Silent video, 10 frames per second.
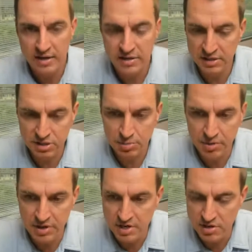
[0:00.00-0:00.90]

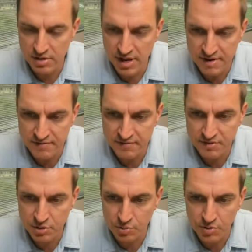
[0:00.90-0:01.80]
discipline in your life
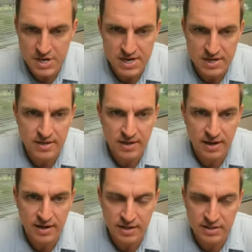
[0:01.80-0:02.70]
to read,
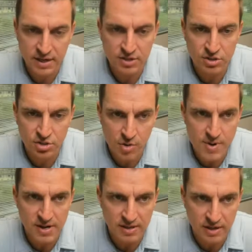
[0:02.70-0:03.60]
it does so
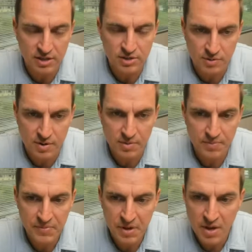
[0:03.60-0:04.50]
many things for you.
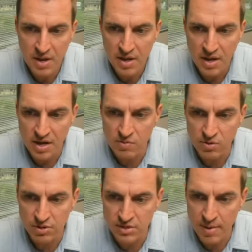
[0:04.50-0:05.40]
It
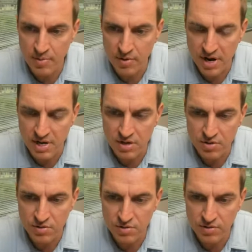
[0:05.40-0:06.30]
will separate
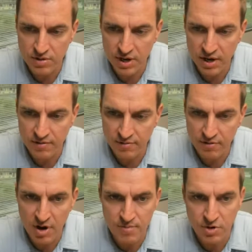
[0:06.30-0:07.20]
you
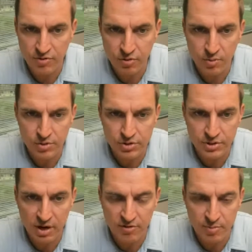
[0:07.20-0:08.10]
from your former
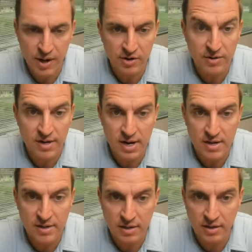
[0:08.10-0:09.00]
self better than
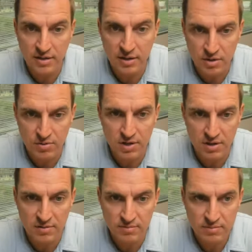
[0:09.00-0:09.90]
anything that you
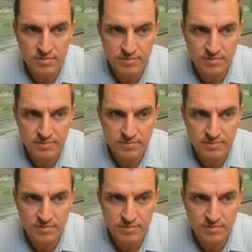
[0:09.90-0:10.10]
can